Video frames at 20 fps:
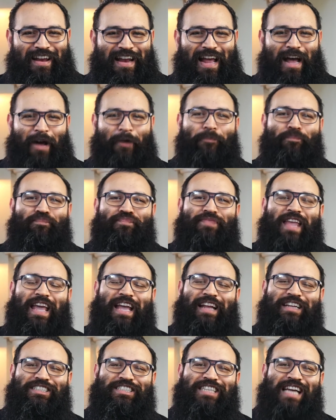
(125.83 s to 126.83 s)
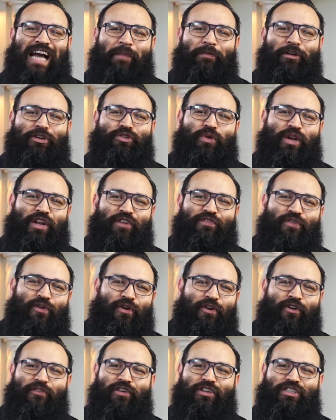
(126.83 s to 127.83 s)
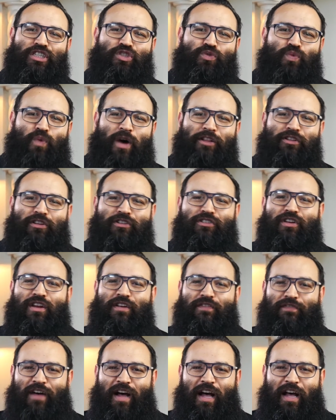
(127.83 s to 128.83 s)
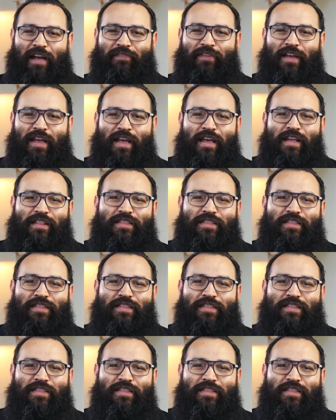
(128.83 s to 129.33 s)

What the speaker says: Now, in chapter 24, verses 1 to 35,